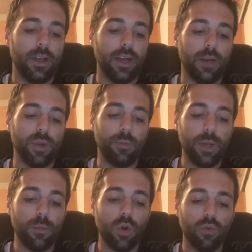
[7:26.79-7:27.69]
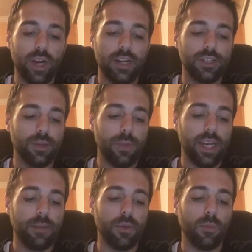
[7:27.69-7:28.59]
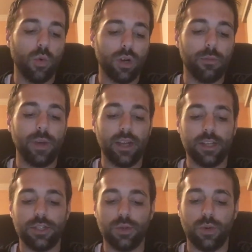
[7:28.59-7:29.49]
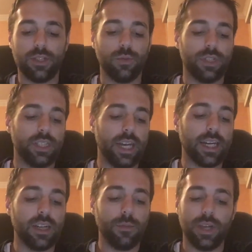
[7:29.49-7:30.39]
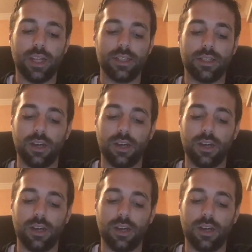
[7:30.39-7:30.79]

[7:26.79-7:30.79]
A bit more range should make him a more compelling choice when stacked up against